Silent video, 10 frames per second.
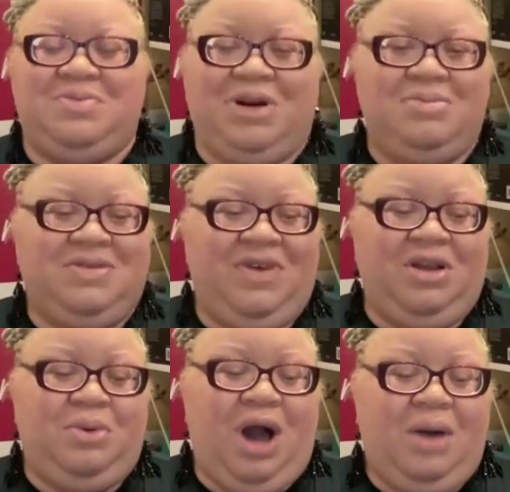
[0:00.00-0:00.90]
becomes
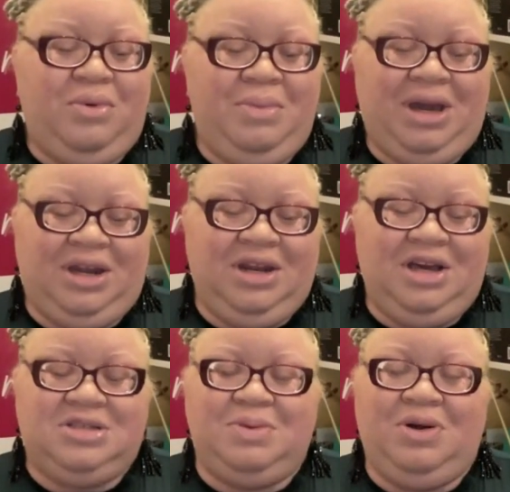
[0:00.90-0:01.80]
available, I will make an
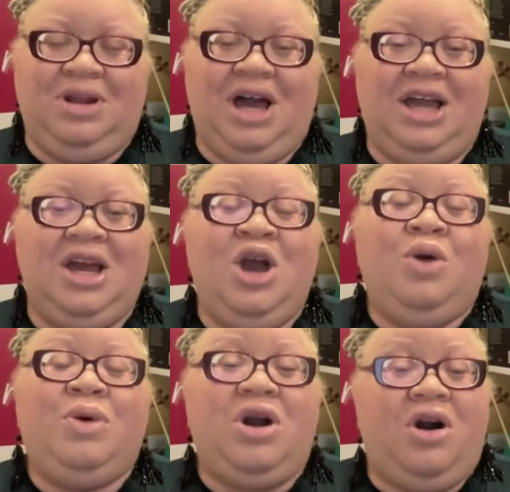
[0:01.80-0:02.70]
announcement online.
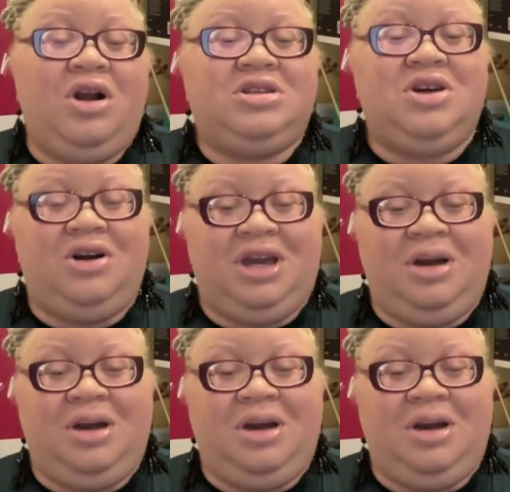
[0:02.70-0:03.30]
We are talking